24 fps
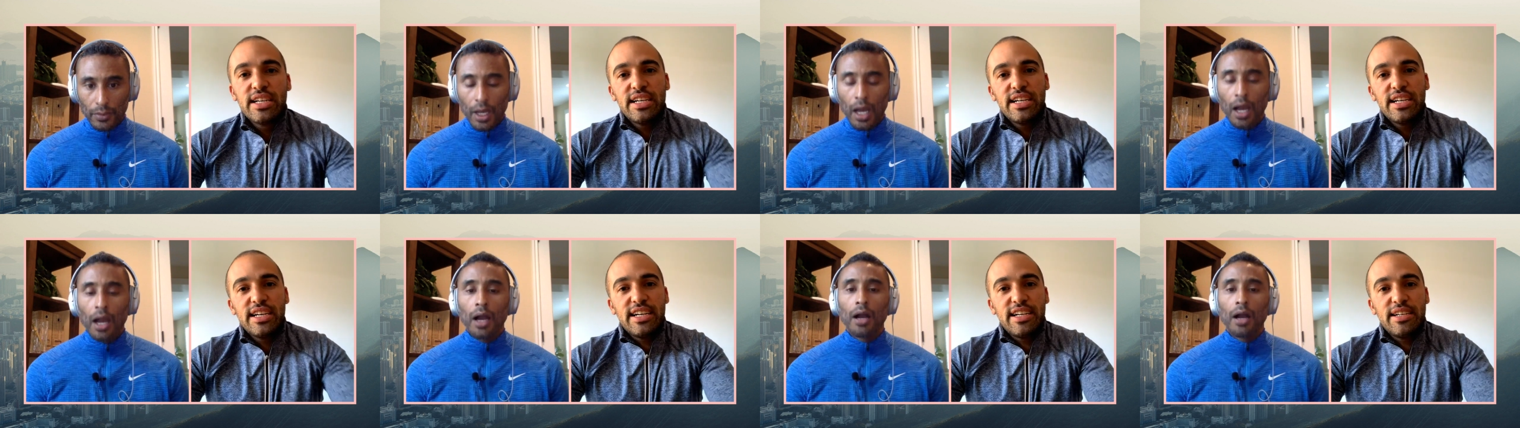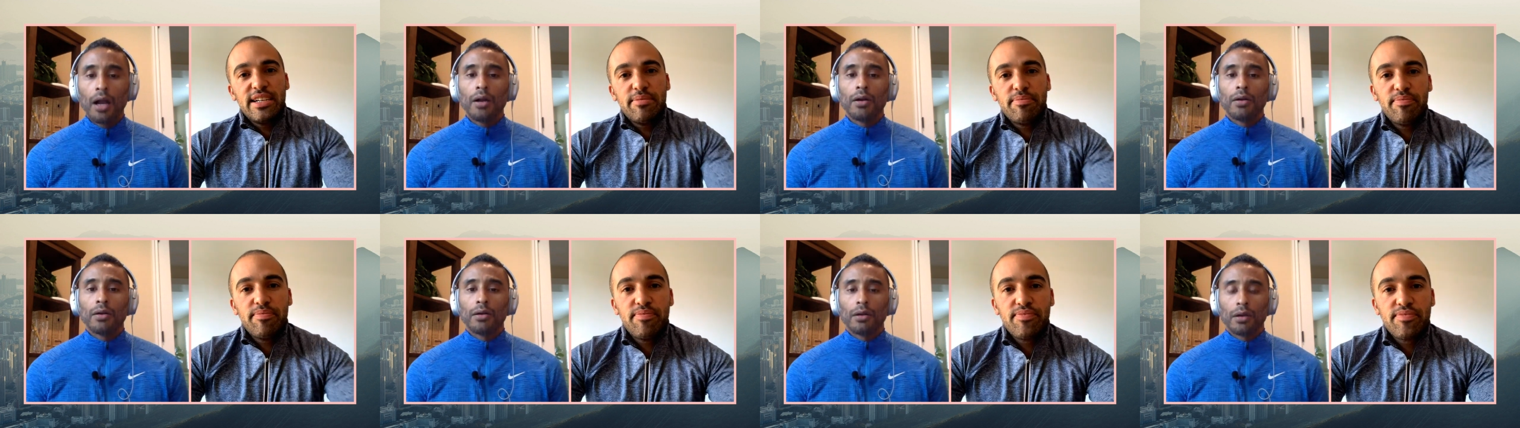
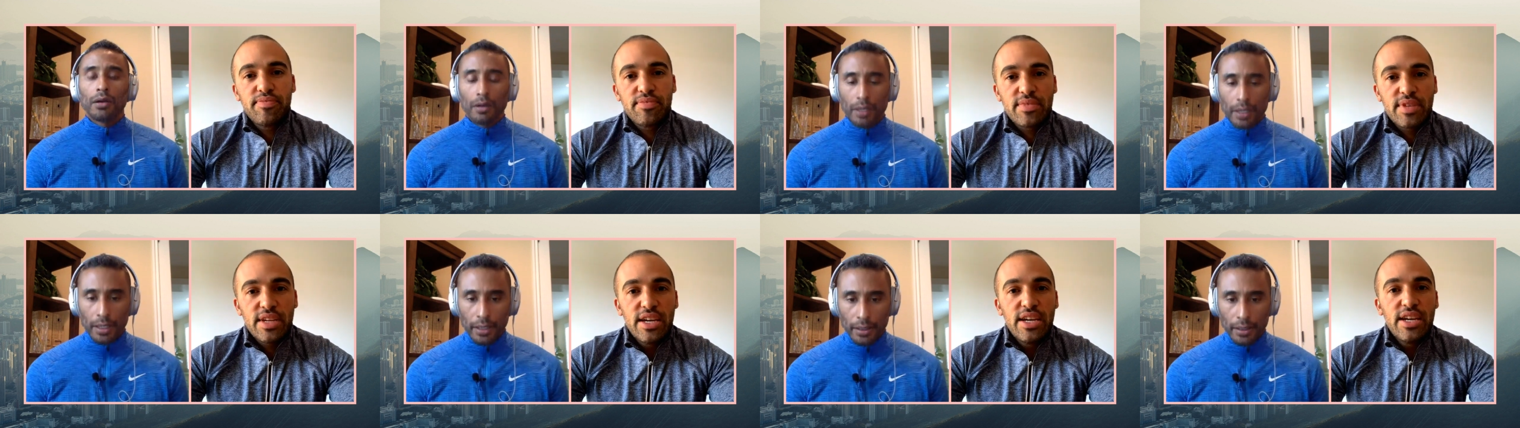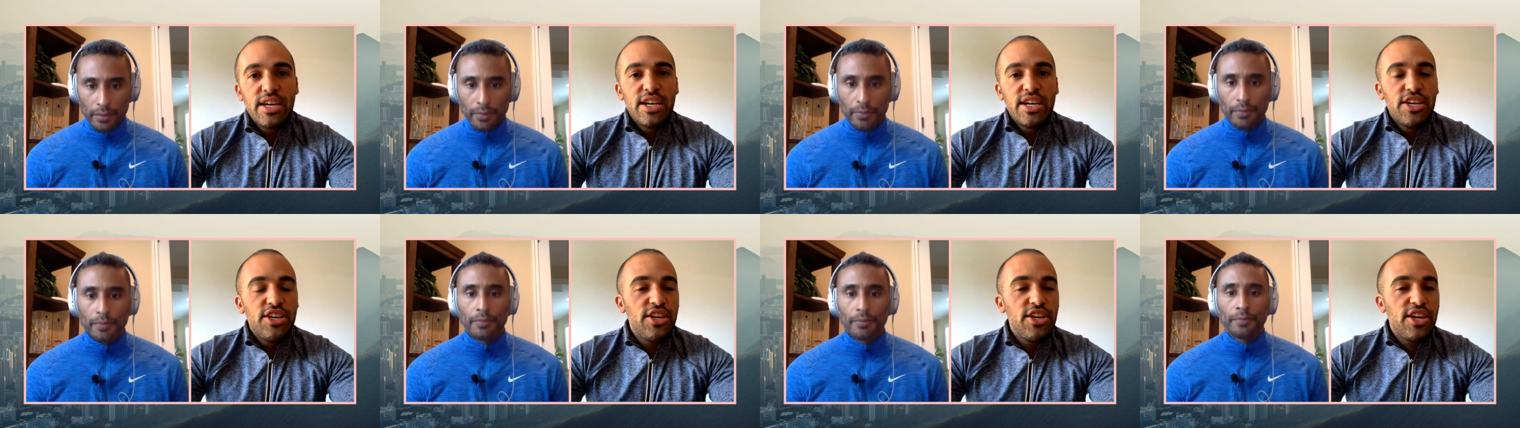Speaker 1: Oh, okay.
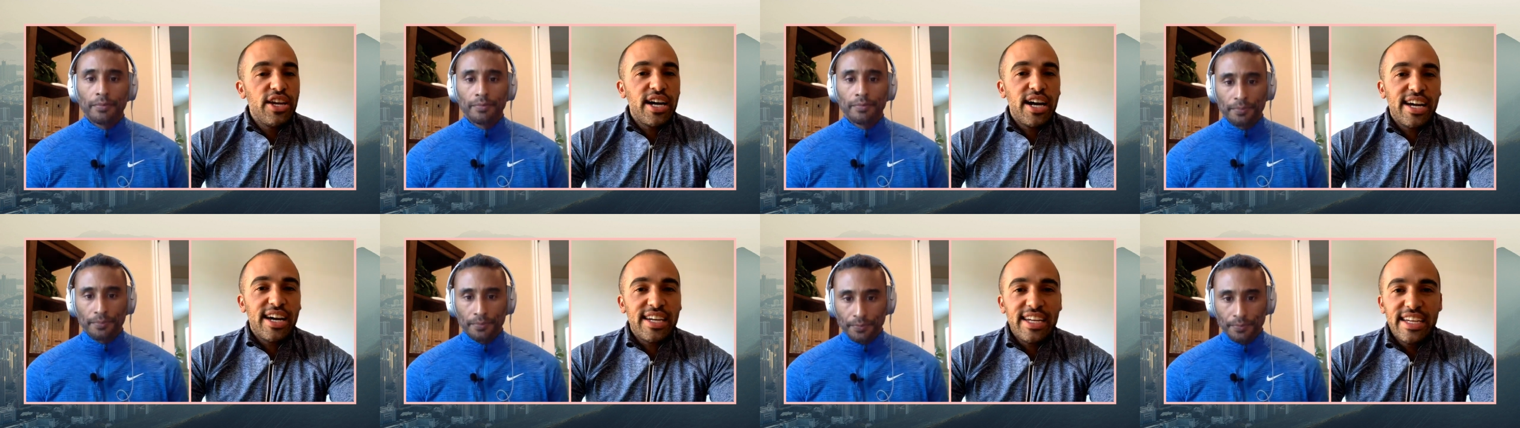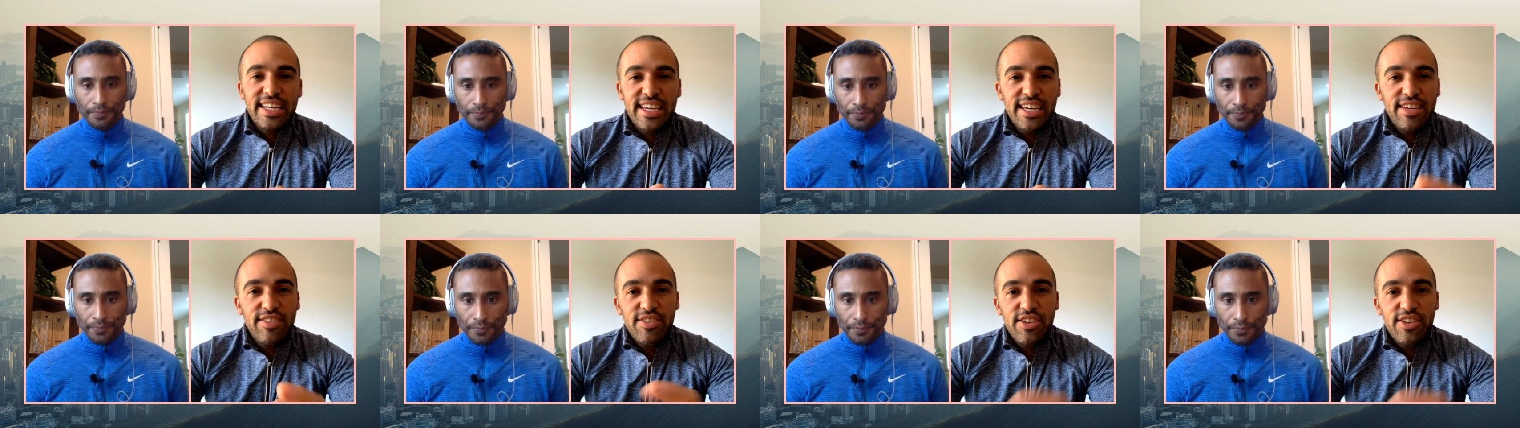You can't
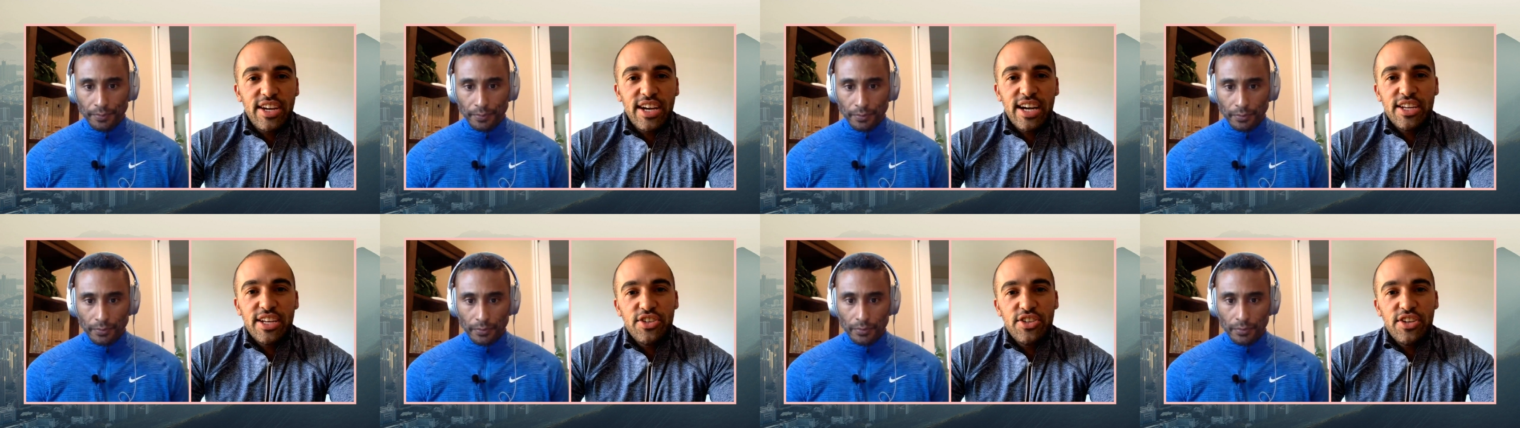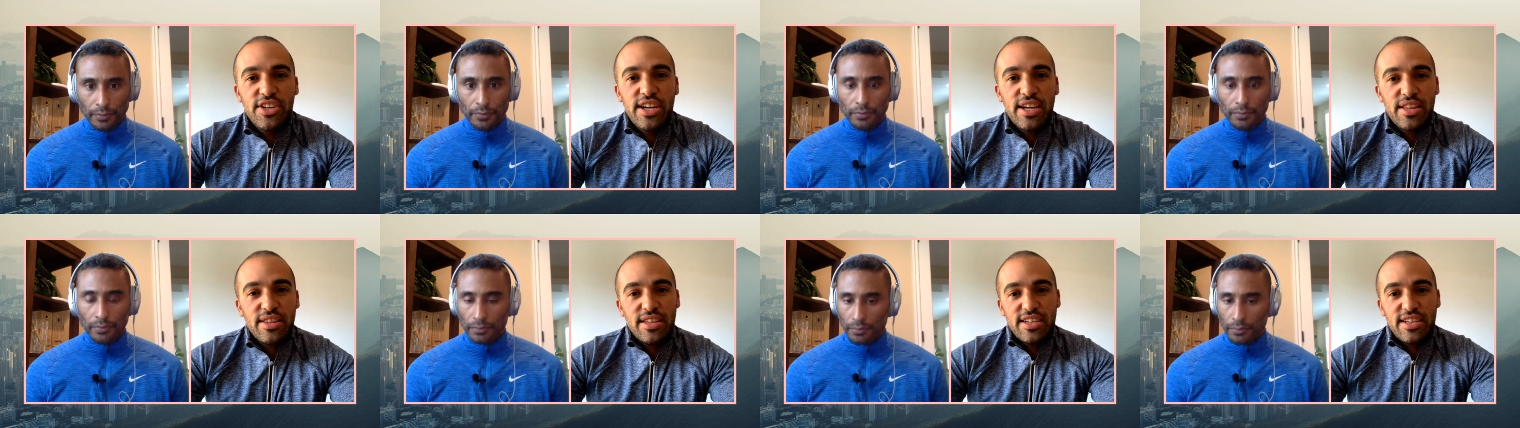leave, you can't
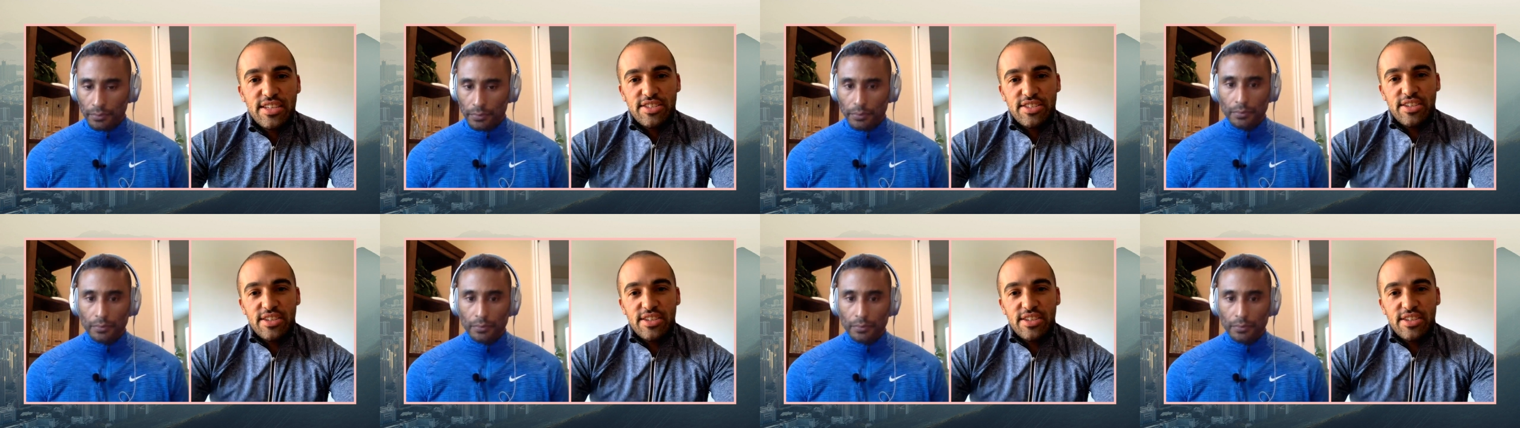do nothing.